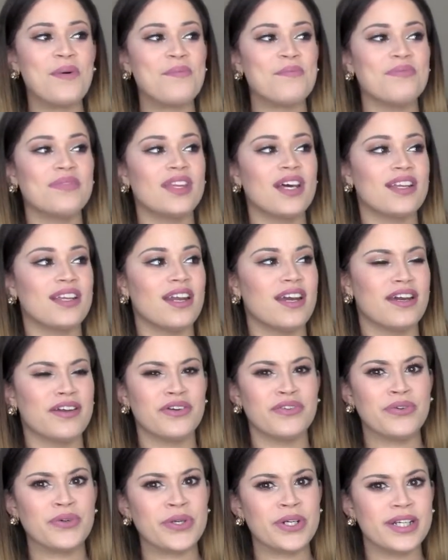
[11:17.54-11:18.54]
Not that I can
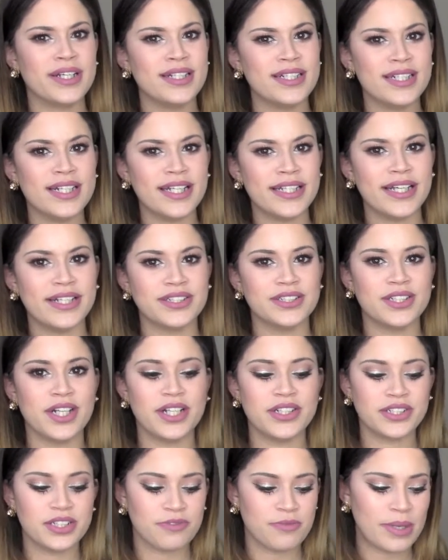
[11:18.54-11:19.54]
afford
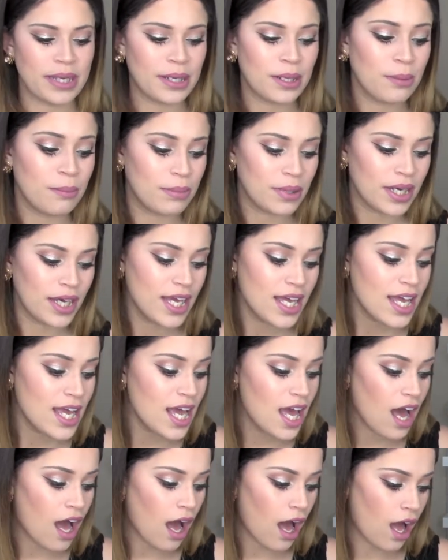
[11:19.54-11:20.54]
$8,000 of makeup, but
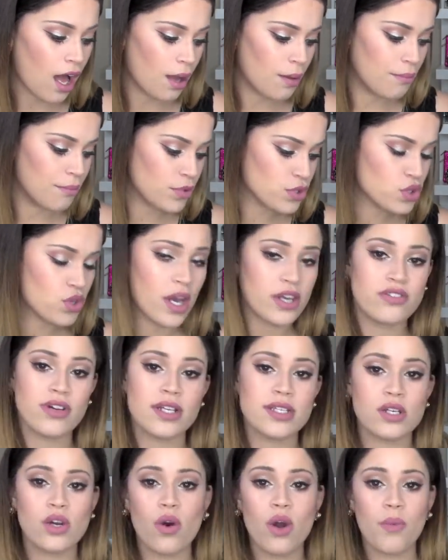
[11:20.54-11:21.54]
so I tried
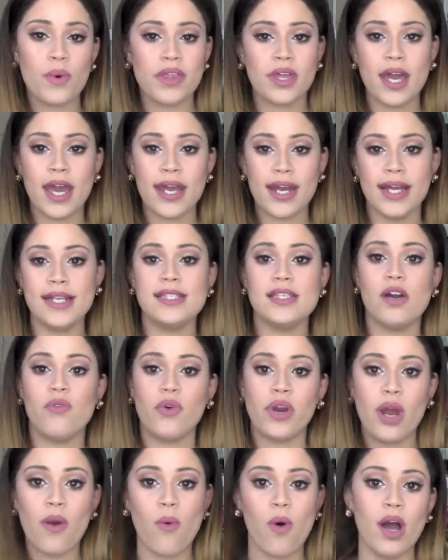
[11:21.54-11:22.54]
to go in with an idea of what
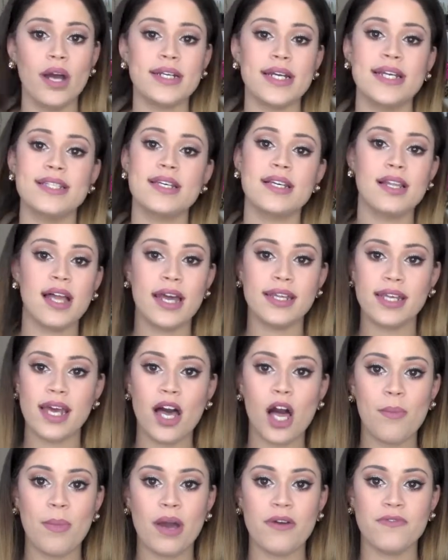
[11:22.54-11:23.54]
I want. I declined the
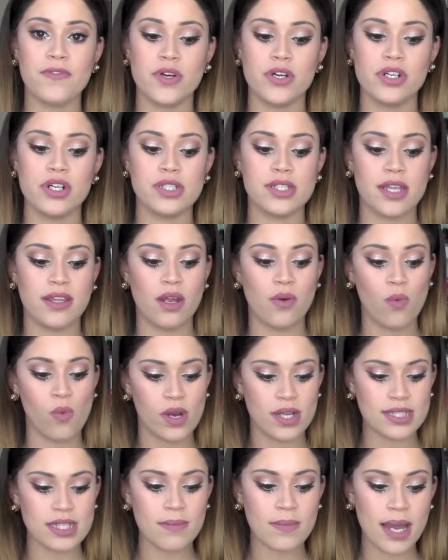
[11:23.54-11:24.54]
help at first, and then
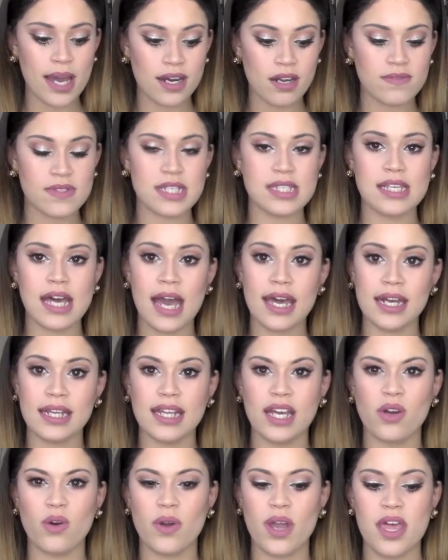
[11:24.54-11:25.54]
once I'm kind of decided
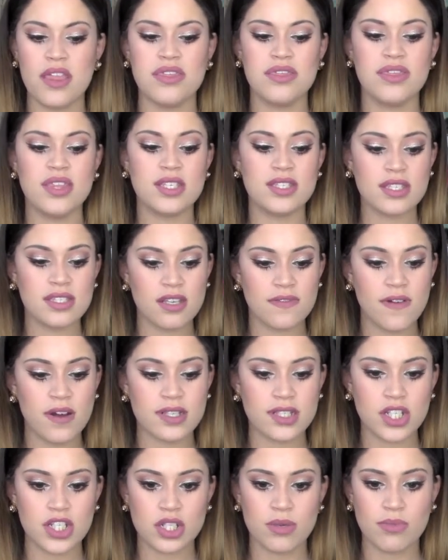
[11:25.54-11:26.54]
like, okay, this is the
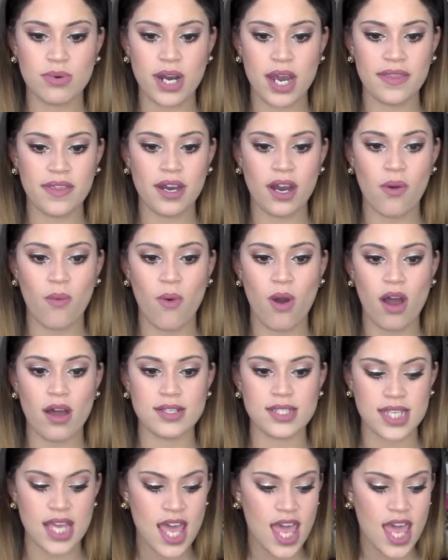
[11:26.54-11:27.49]
foundation brand that I want,